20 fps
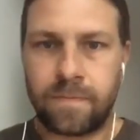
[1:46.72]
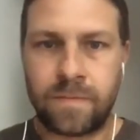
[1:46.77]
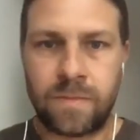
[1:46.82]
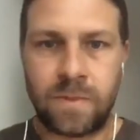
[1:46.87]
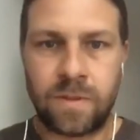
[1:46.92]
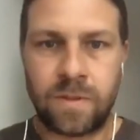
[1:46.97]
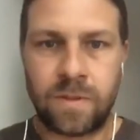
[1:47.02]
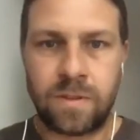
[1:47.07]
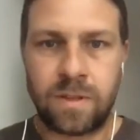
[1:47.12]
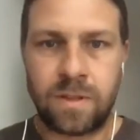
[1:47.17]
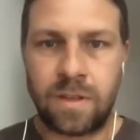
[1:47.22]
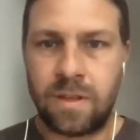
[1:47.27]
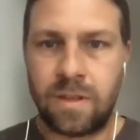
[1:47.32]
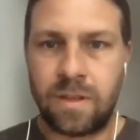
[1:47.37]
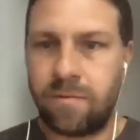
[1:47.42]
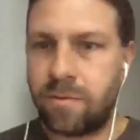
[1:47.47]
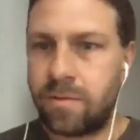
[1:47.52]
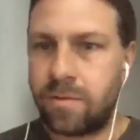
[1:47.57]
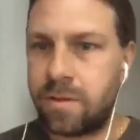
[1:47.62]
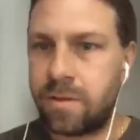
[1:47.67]
does
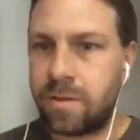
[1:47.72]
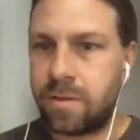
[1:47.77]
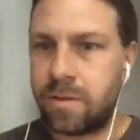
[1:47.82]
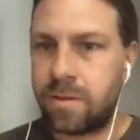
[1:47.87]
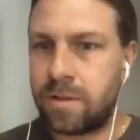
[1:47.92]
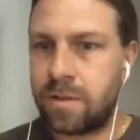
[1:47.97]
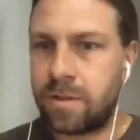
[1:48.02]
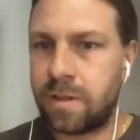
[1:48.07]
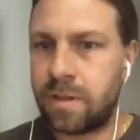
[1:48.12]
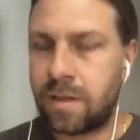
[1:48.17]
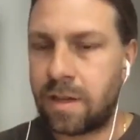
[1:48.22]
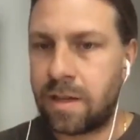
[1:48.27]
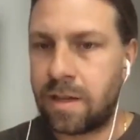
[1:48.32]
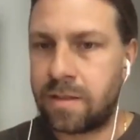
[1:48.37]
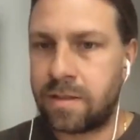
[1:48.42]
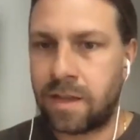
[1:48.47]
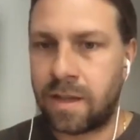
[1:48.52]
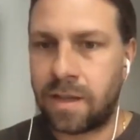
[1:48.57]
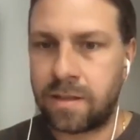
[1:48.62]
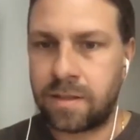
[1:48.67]
anyone
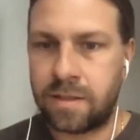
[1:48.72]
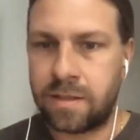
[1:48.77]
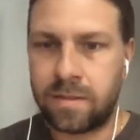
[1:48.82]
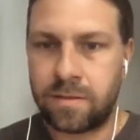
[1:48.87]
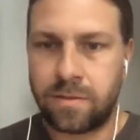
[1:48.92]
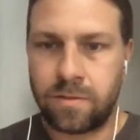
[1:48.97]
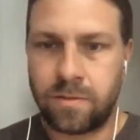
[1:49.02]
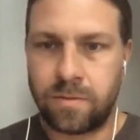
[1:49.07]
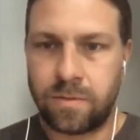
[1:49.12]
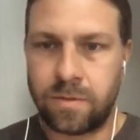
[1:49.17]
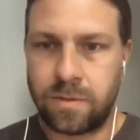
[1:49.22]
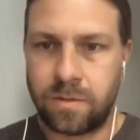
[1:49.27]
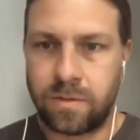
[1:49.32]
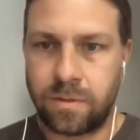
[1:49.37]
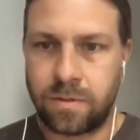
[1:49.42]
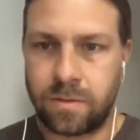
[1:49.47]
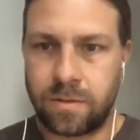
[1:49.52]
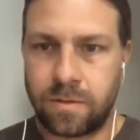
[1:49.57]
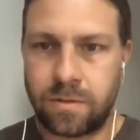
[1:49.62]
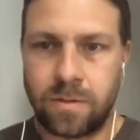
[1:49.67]
has access to
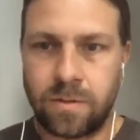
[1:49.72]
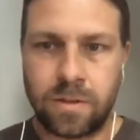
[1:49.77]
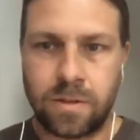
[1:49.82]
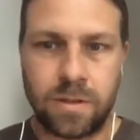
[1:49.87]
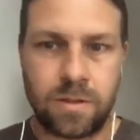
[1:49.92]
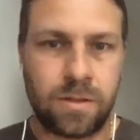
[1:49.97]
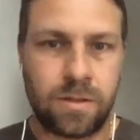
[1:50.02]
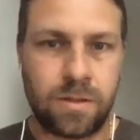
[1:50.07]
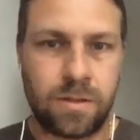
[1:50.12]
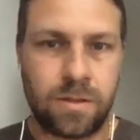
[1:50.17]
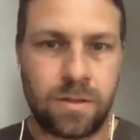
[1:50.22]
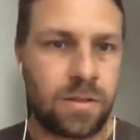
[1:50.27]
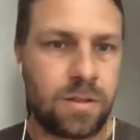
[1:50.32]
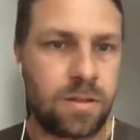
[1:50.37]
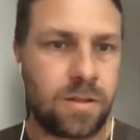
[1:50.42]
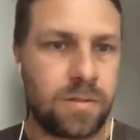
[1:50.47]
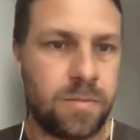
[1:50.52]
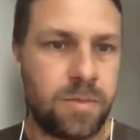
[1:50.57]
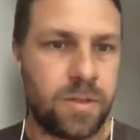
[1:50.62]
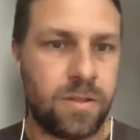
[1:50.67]
the Google Doc
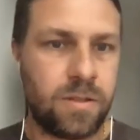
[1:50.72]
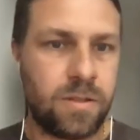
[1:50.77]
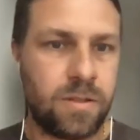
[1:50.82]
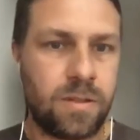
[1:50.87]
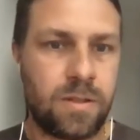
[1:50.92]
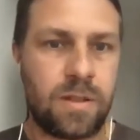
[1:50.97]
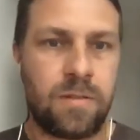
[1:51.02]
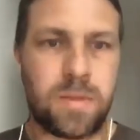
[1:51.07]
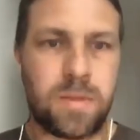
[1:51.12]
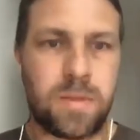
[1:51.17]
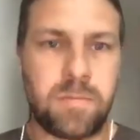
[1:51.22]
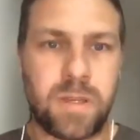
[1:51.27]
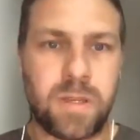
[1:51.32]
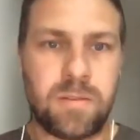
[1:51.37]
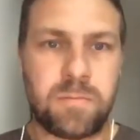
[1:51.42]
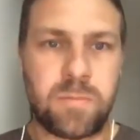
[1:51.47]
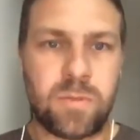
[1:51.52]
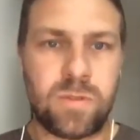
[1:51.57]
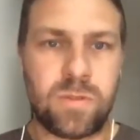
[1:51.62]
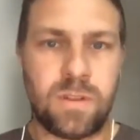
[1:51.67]
document? Maybe I
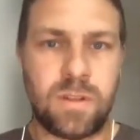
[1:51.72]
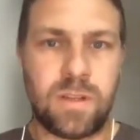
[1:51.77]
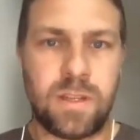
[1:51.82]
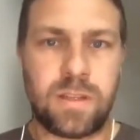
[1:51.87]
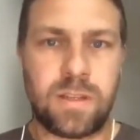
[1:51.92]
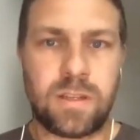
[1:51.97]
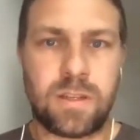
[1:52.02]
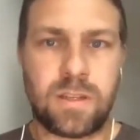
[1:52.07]
put the link